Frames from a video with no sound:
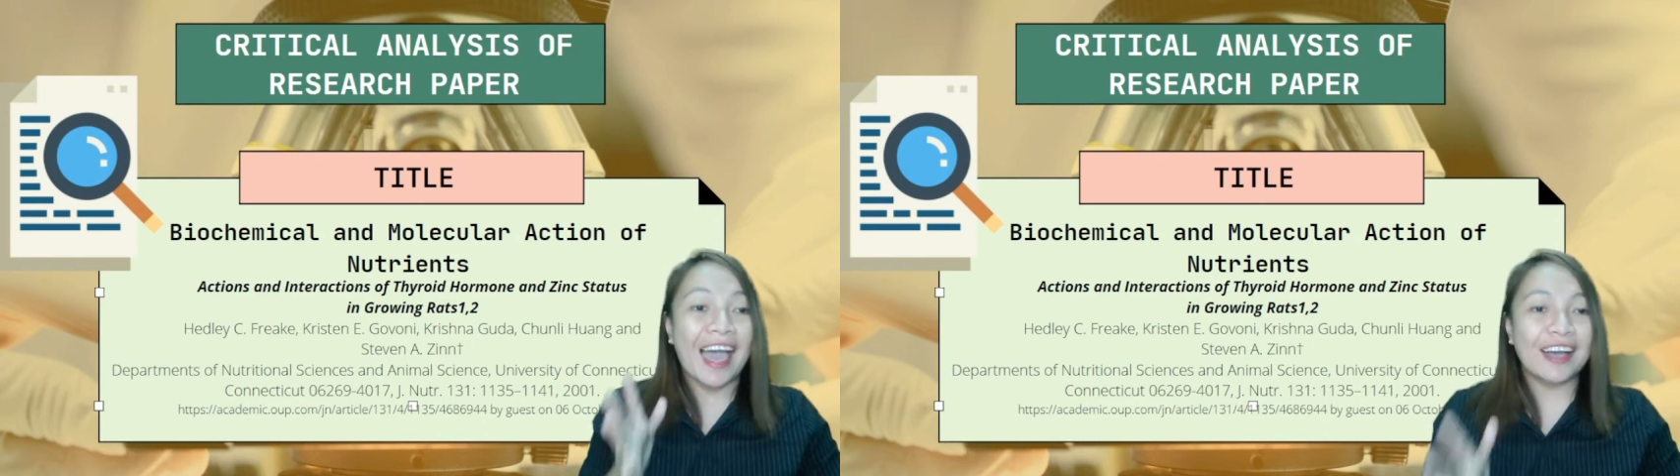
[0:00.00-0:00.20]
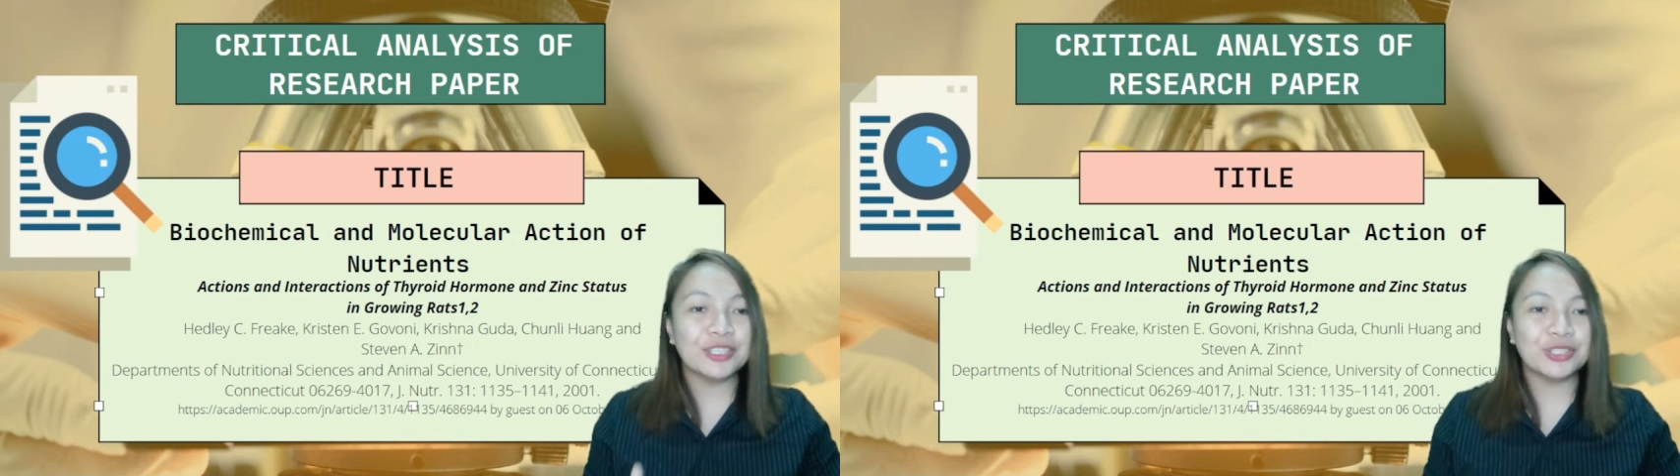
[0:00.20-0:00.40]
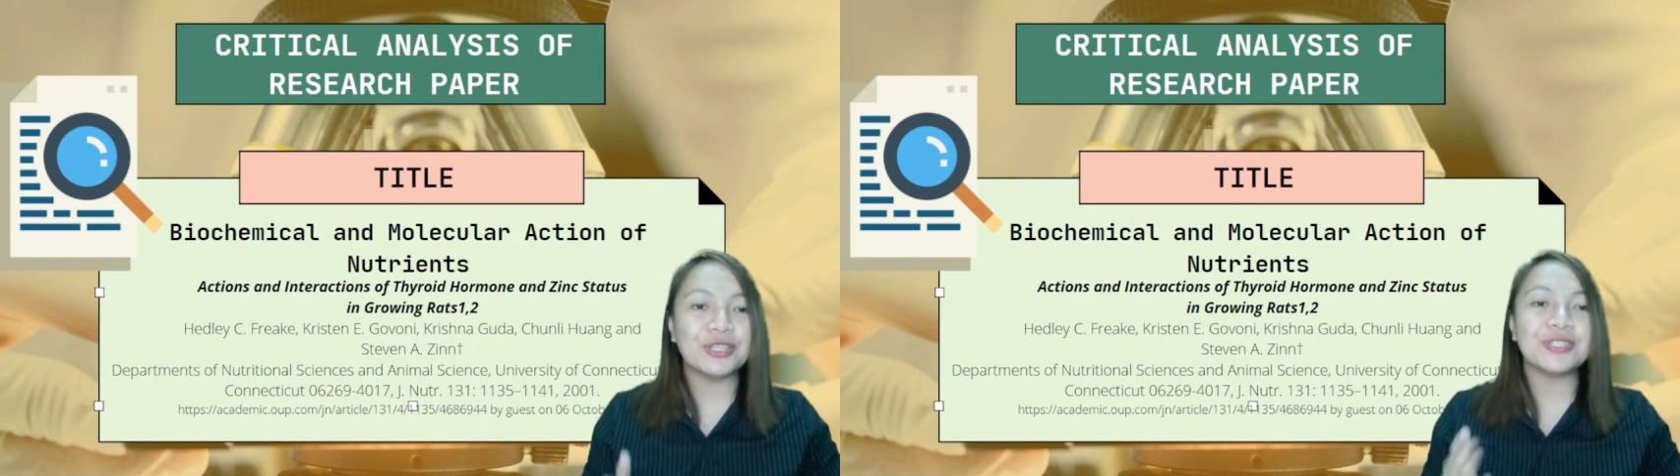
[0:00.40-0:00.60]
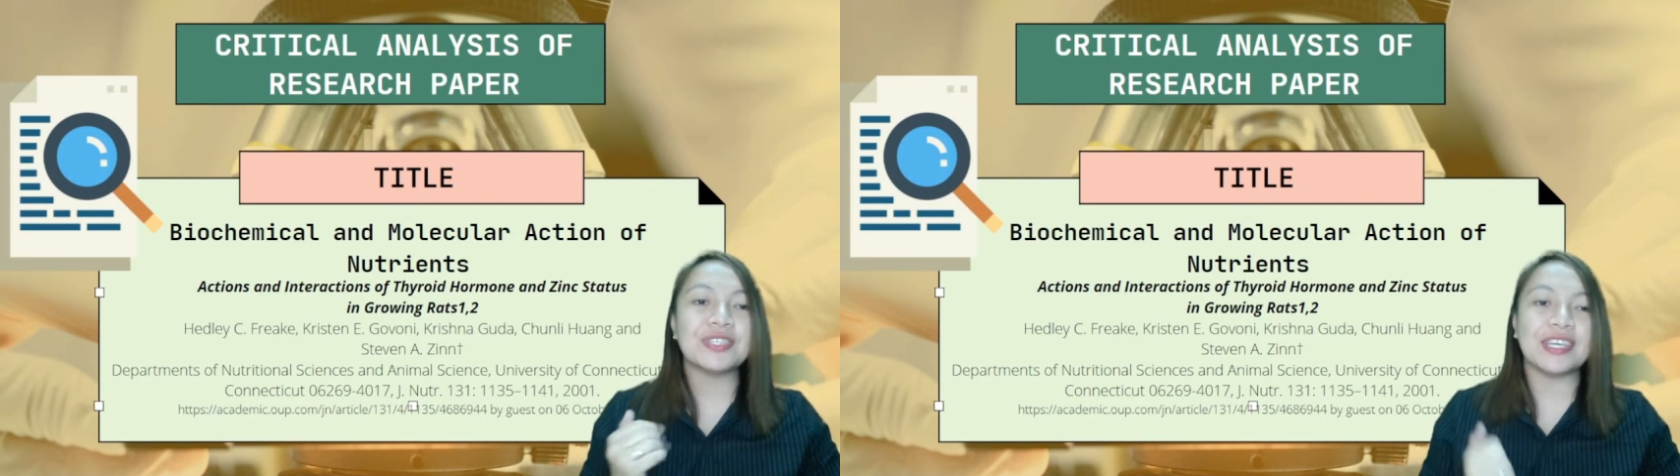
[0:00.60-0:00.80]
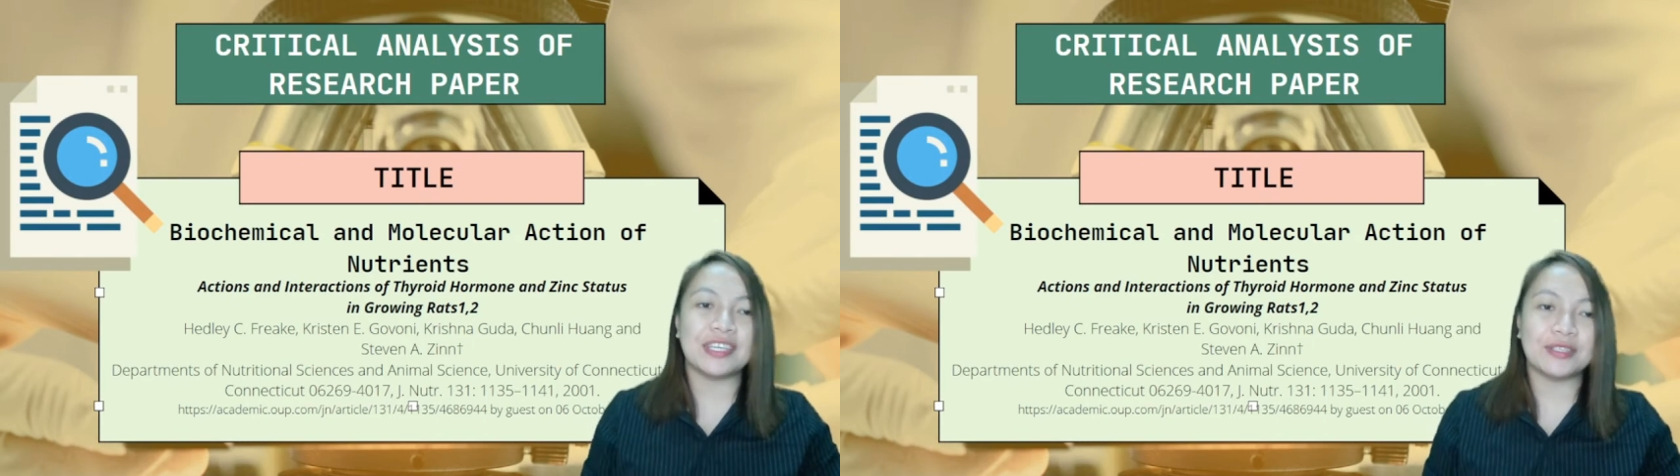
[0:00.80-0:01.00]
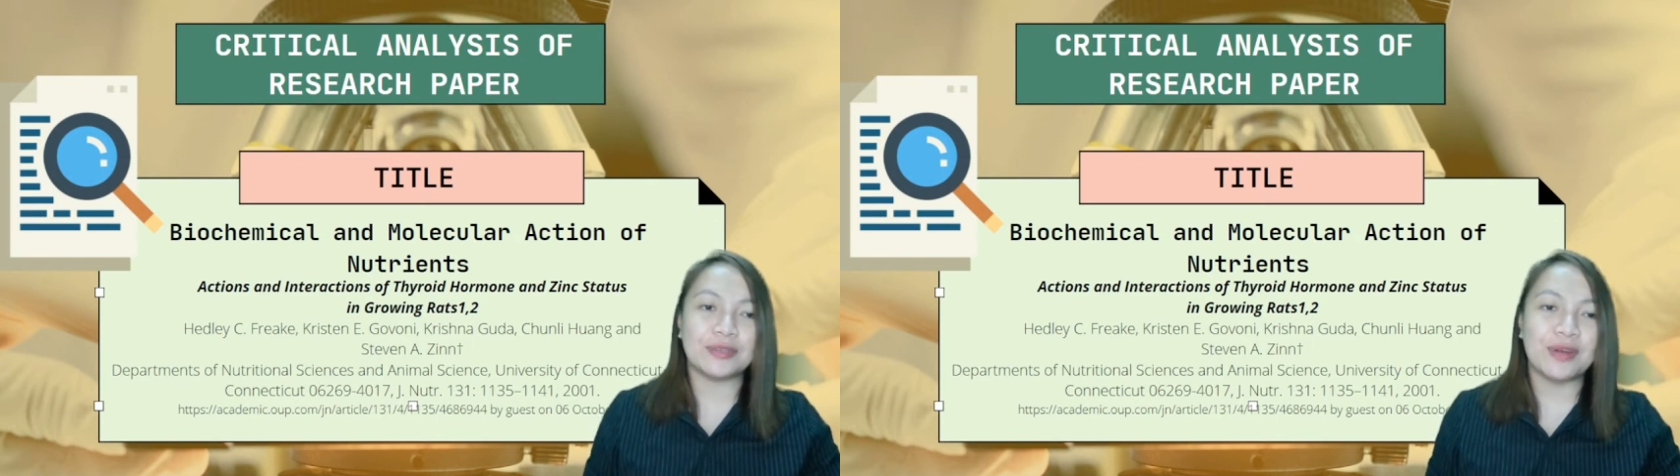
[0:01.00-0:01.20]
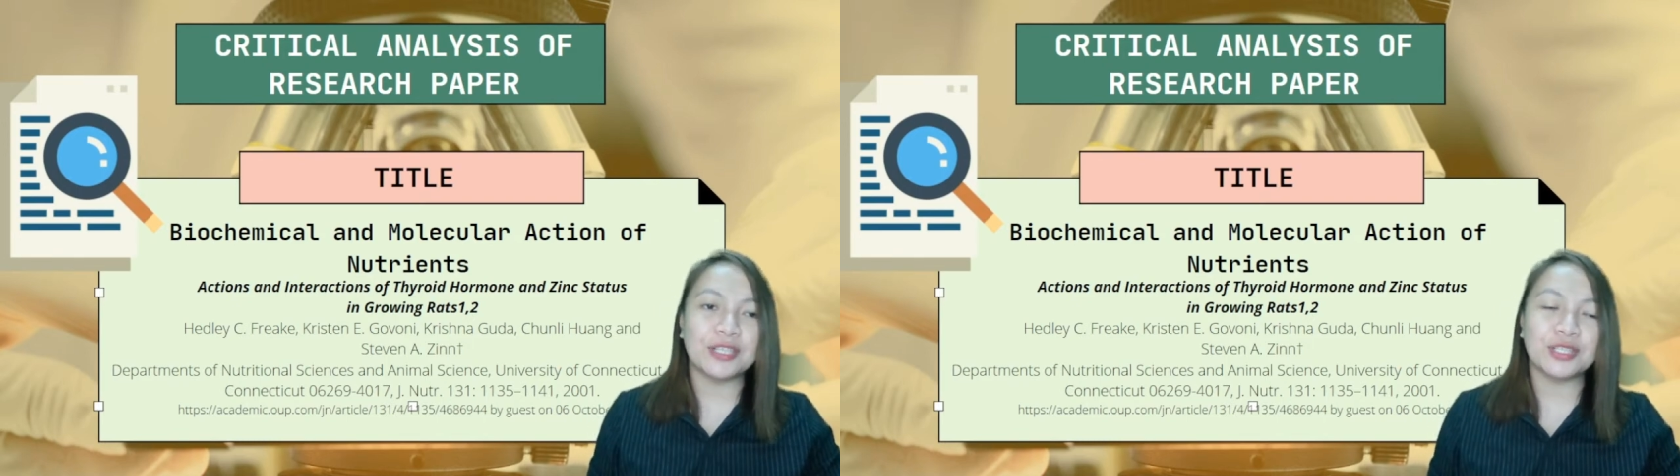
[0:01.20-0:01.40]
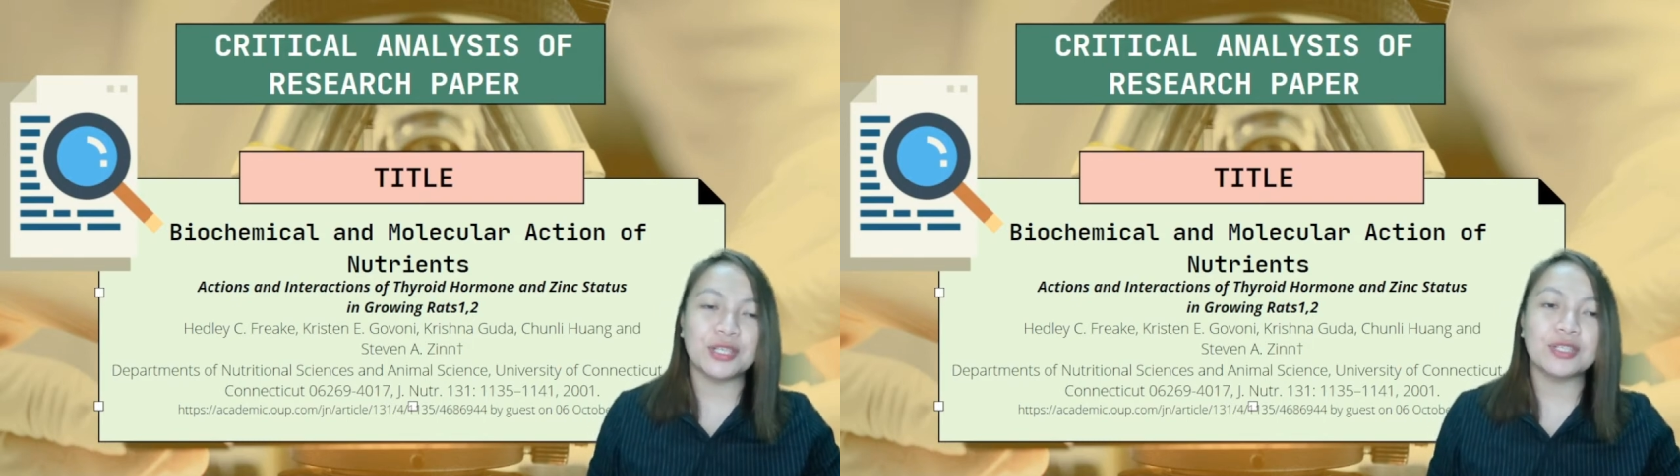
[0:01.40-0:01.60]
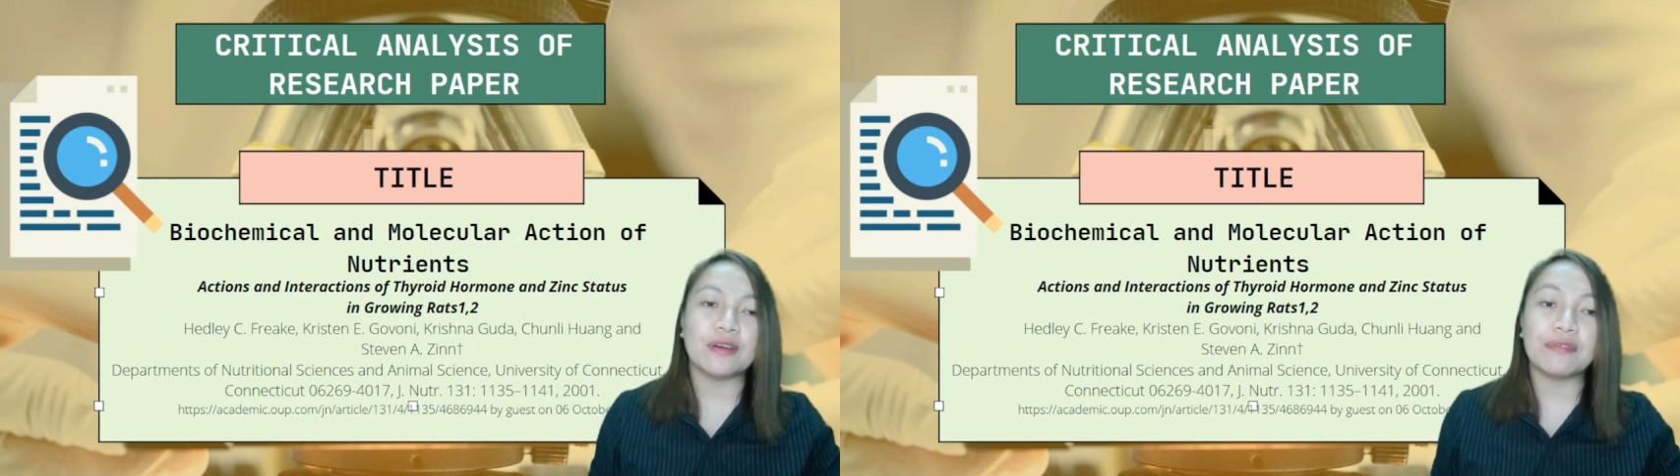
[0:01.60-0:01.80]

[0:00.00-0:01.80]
Actions and Interactions